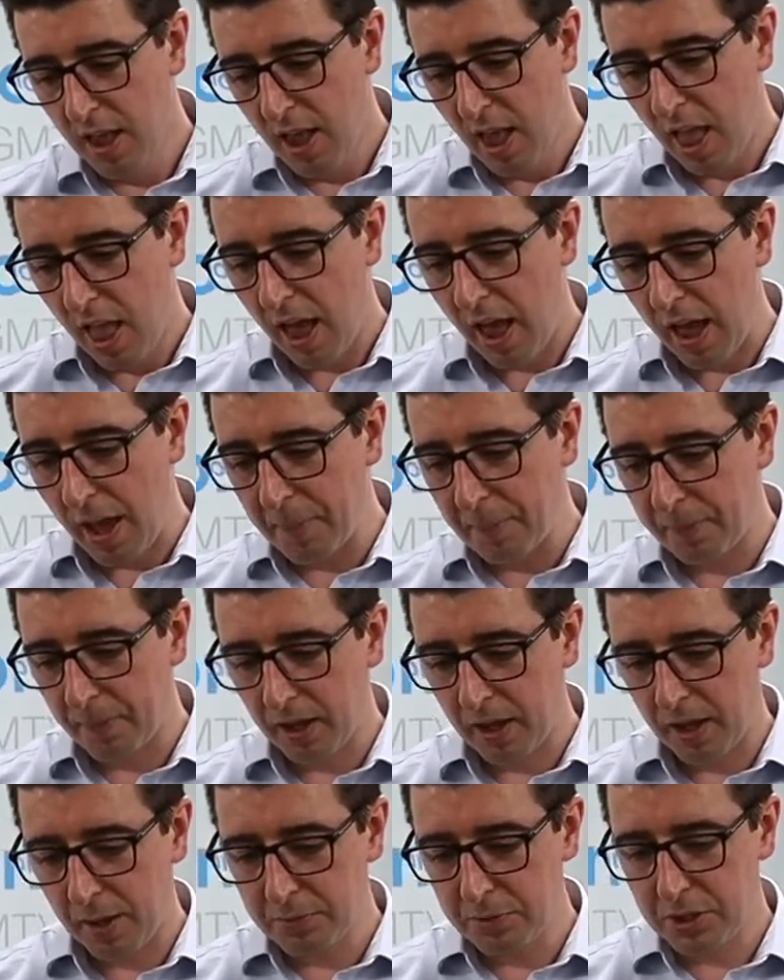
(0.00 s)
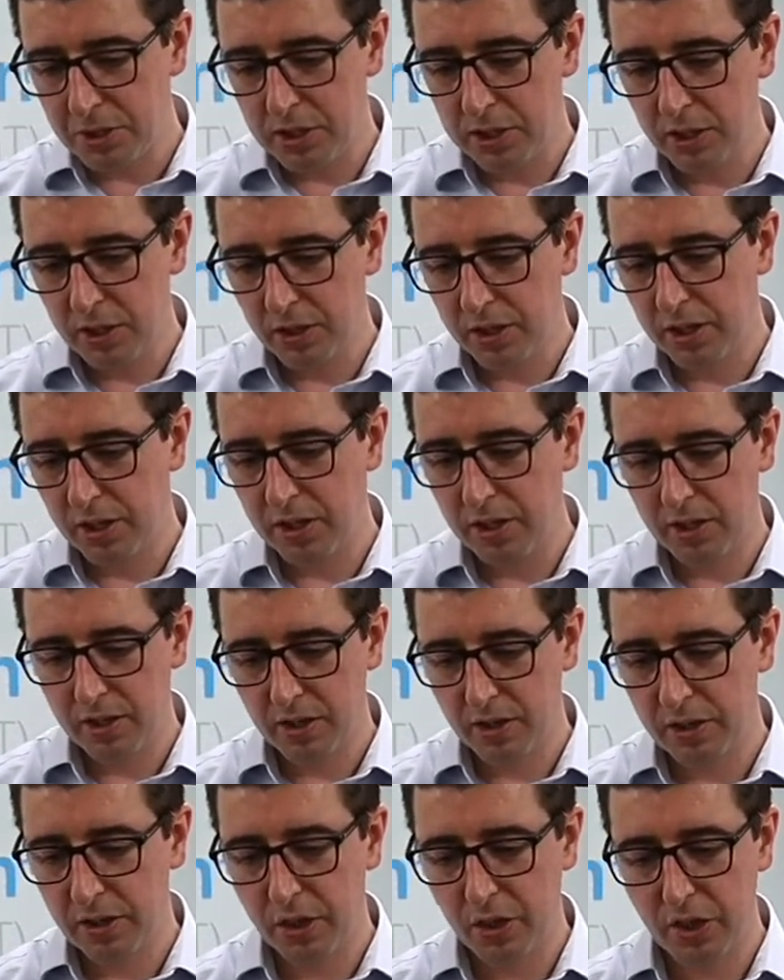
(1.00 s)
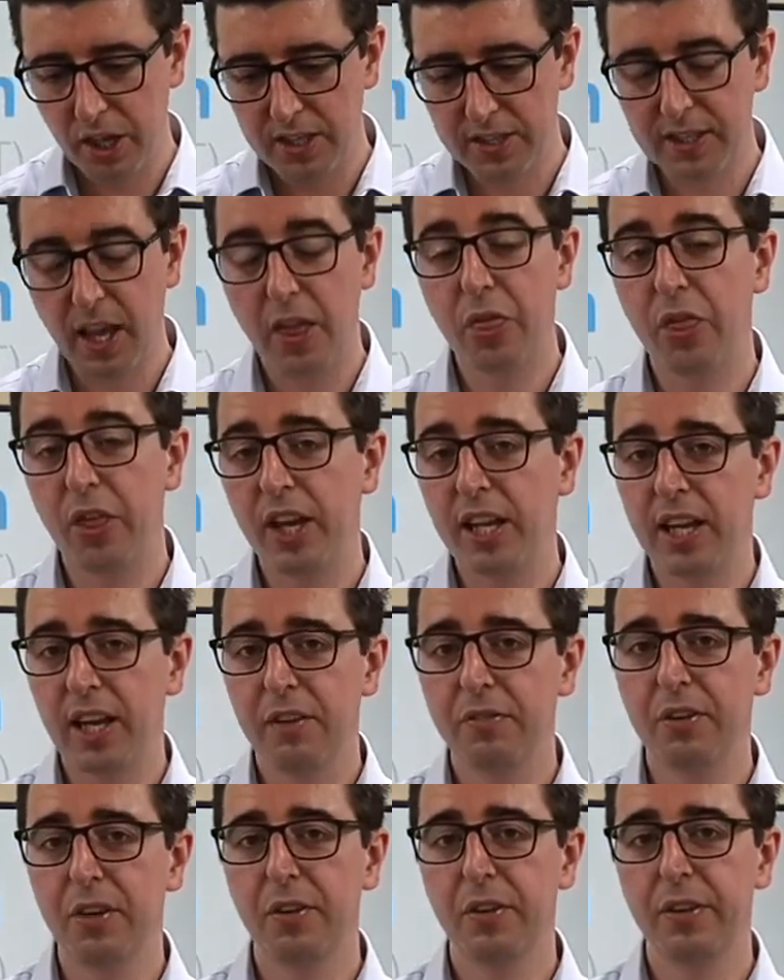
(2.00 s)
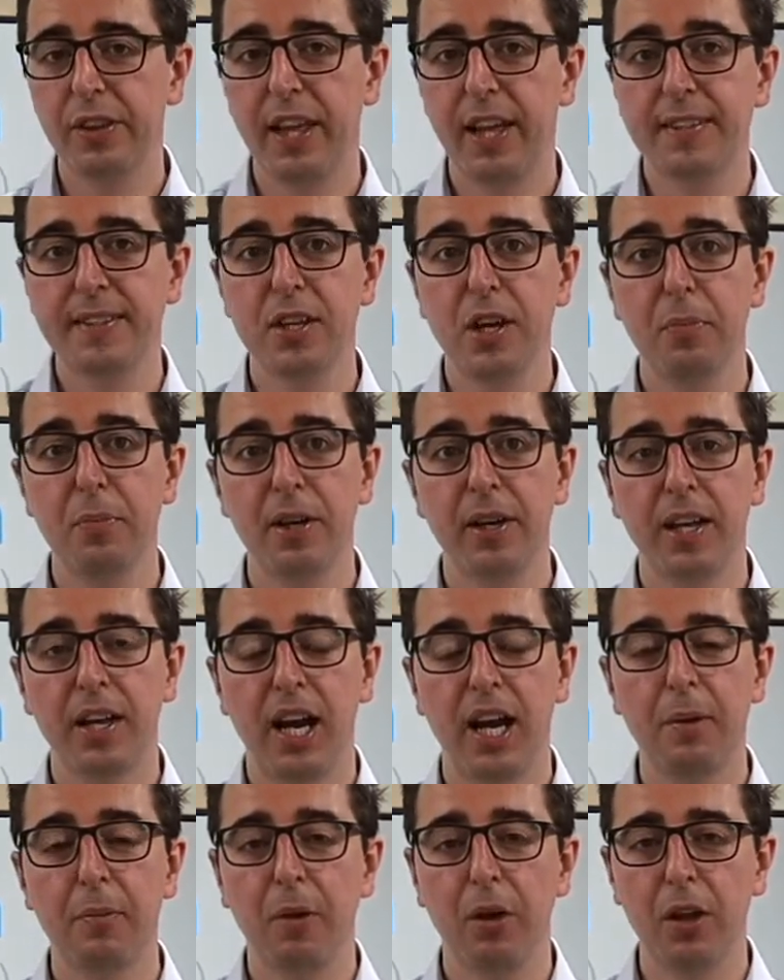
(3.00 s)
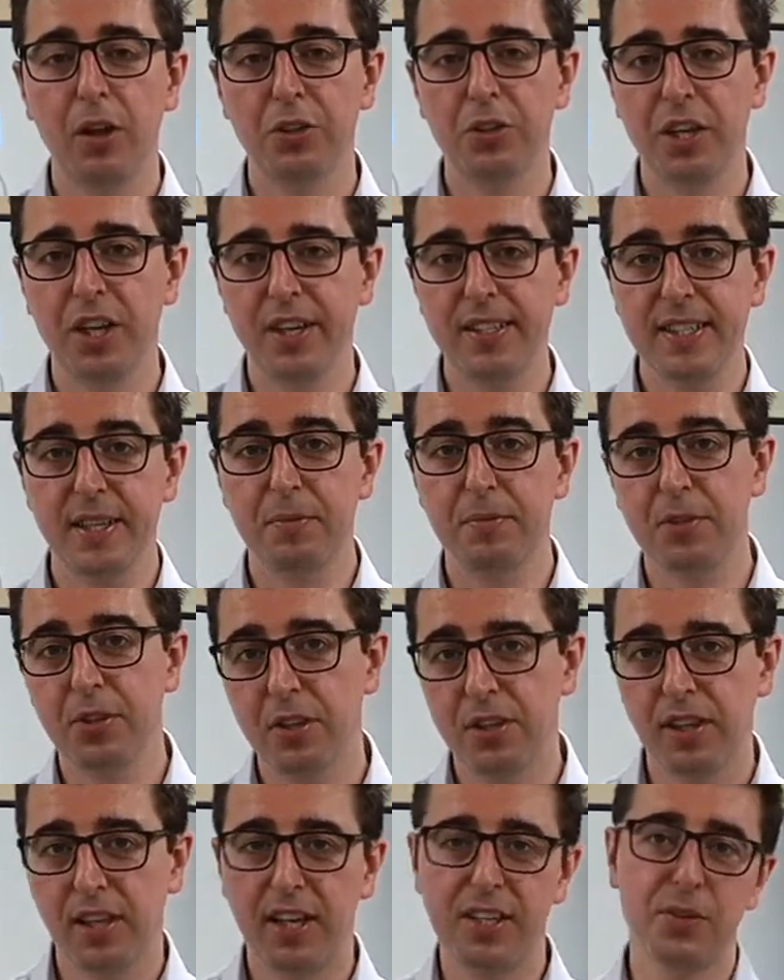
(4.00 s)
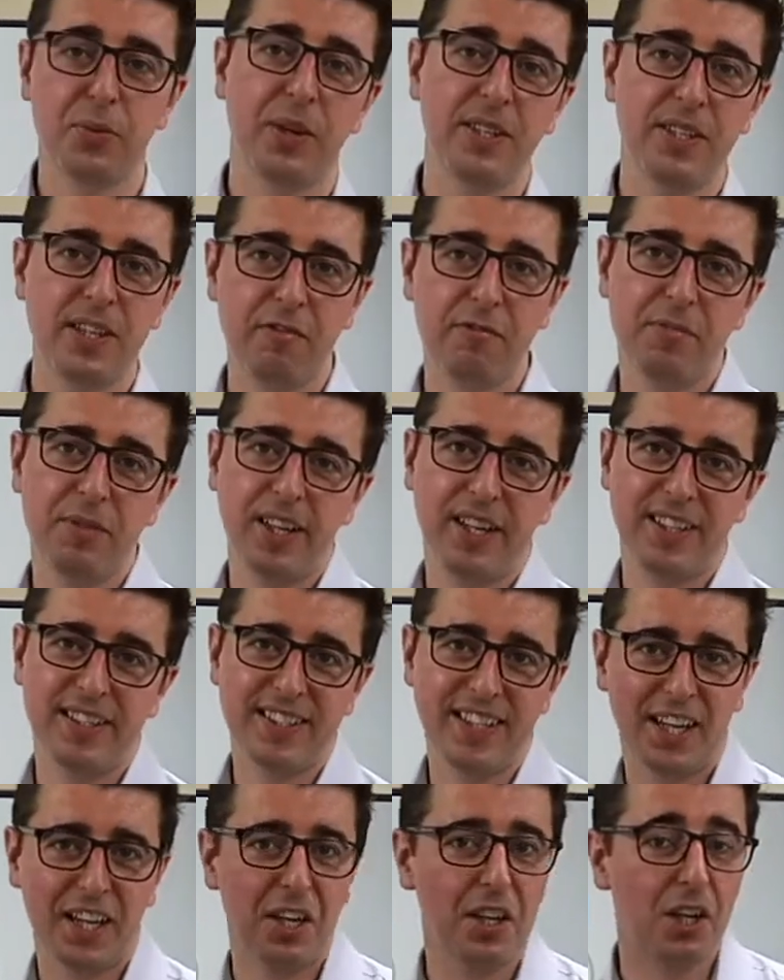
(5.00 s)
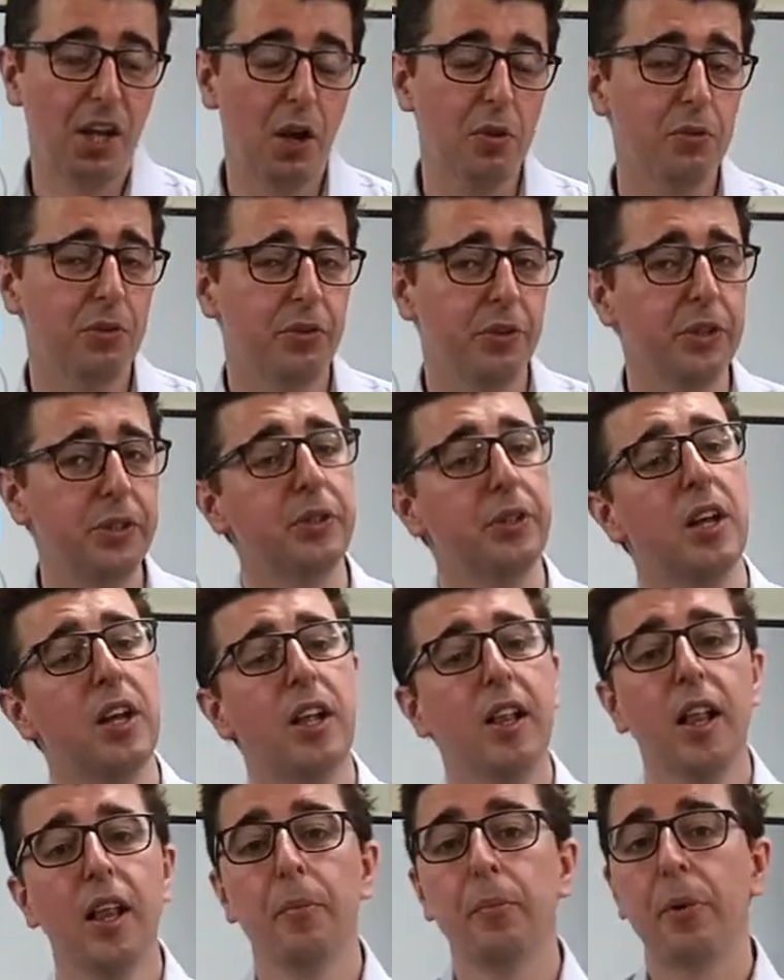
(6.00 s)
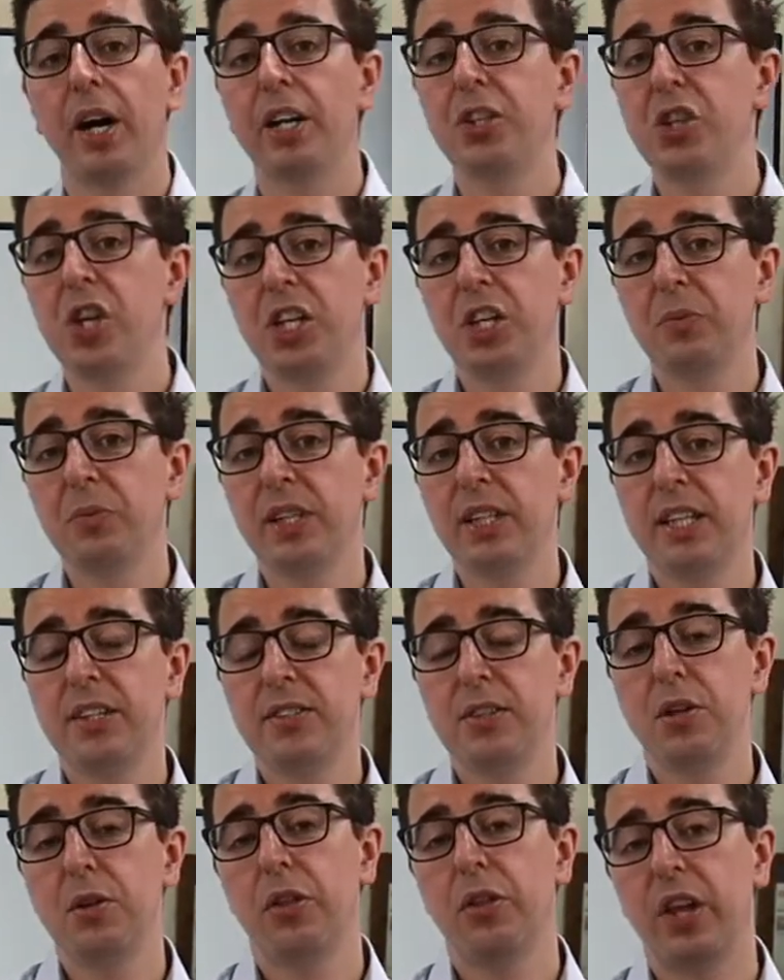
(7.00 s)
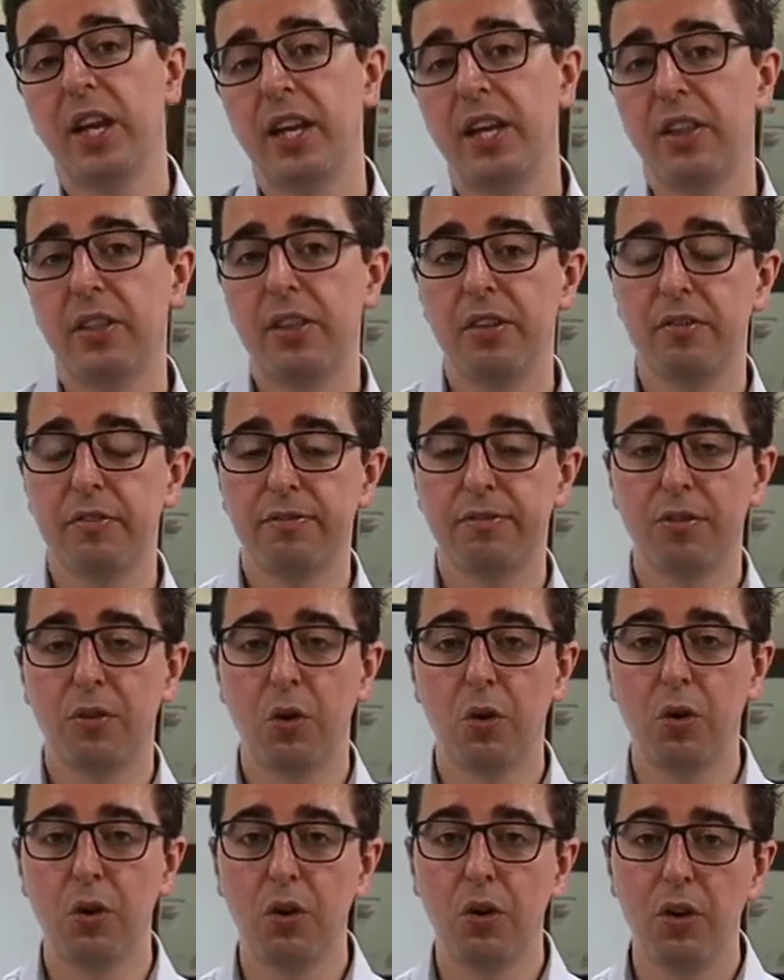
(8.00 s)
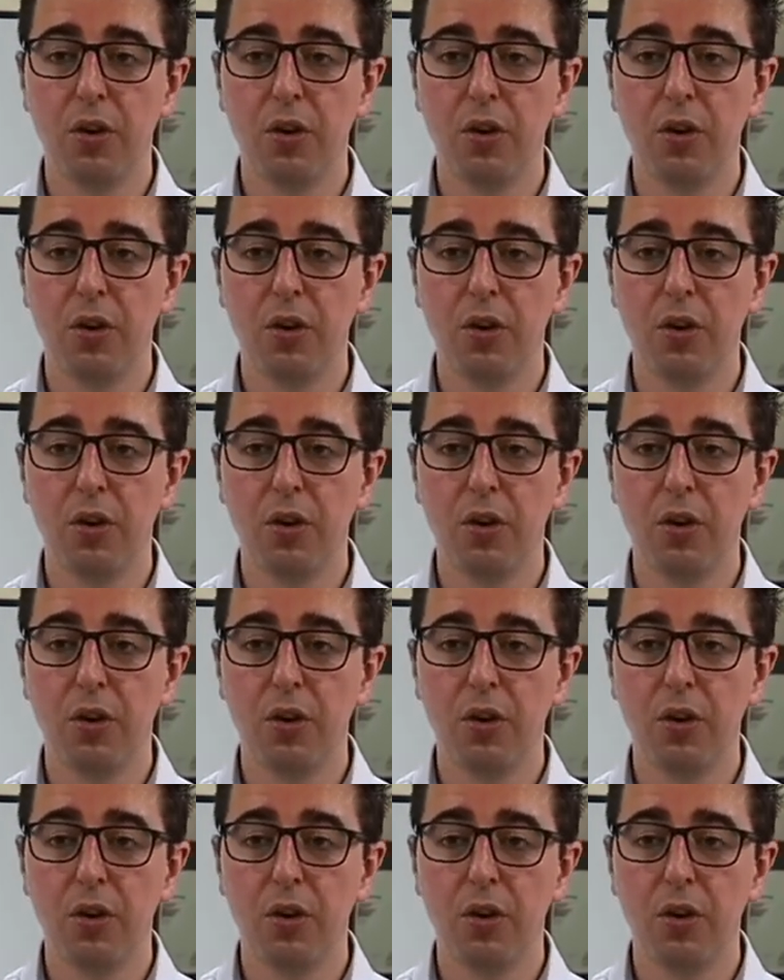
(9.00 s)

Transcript: I'm just looking at other things. I think I've covered that topic. I apologize, it took like 27 minutes to kind of go through, but I genuinely do think that for